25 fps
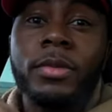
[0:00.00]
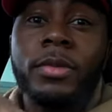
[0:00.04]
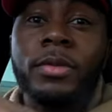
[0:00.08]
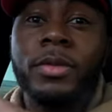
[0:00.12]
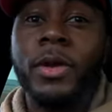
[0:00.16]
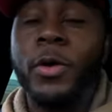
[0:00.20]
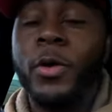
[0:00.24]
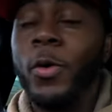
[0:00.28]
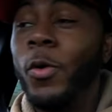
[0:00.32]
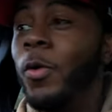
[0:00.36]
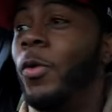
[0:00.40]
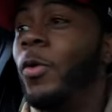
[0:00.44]

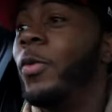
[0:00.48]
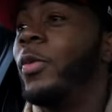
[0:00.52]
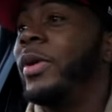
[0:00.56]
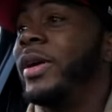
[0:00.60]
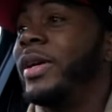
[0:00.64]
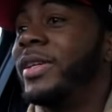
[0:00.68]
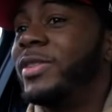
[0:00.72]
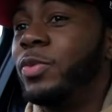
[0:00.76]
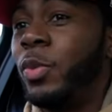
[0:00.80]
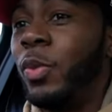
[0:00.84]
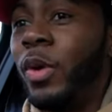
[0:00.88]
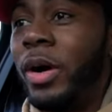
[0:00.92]
They
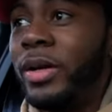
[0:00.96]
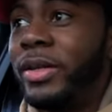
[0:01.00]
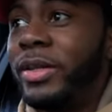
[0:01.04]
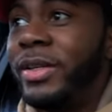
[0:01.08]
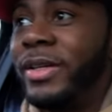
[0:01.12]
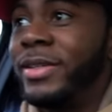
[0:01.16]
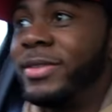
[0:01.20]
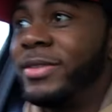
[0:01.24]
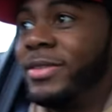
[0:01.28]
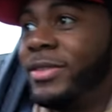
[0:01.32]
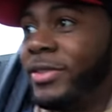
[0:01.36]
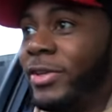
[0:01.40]
always want
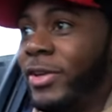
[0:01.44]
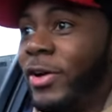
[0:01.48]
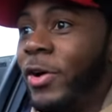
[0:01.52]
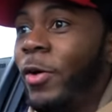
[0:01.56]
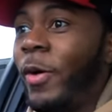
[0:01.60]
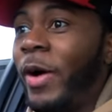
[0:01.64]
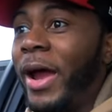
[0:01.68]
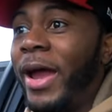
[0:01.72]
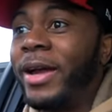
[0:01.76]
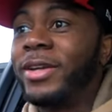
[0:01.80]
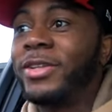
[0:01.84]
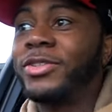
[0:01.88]
you to
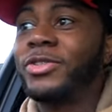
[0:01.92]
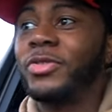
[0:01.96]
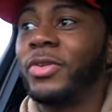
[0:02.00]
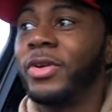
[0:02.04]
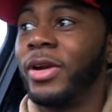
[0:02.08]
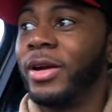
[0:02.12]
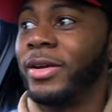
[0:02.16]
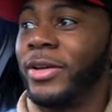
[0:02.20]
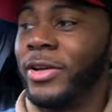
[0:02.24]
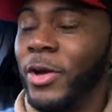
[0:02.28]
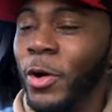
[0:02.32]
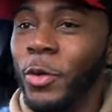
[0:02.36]
go extra
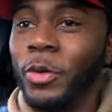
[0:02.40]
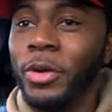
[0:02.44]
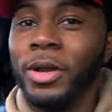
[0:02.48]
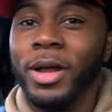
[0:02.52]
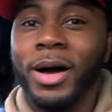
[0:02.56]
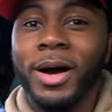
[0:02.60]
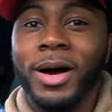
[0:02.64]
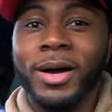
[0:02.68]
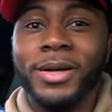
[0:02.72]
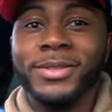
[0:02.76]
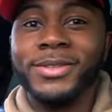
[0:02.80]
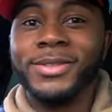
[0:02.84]
and go
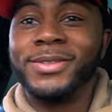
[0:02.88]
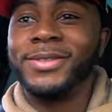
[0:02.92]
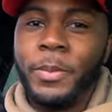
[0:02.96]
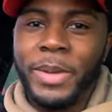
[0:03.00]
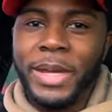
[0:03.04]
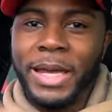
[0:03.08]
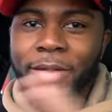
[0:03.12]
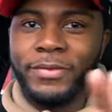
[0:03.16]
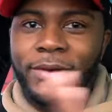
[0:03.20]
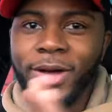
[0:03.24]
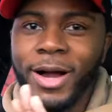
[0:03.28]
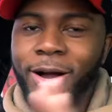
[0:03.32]
large.
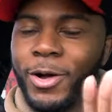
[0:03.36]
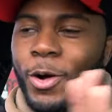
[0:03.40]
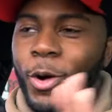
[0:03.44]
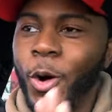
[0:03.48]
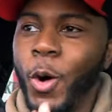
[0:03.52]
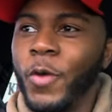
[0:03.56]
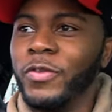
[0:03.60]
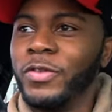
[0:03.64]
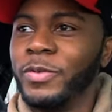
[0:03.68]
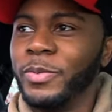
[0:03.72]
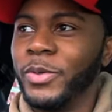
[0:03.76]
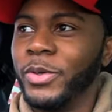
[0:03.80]
You haven't got to go
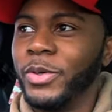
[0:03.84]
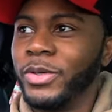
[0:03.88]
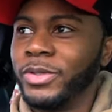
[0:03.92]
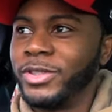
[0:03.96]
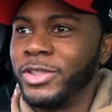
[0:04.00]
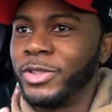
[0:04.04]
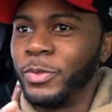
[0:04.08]
overboard.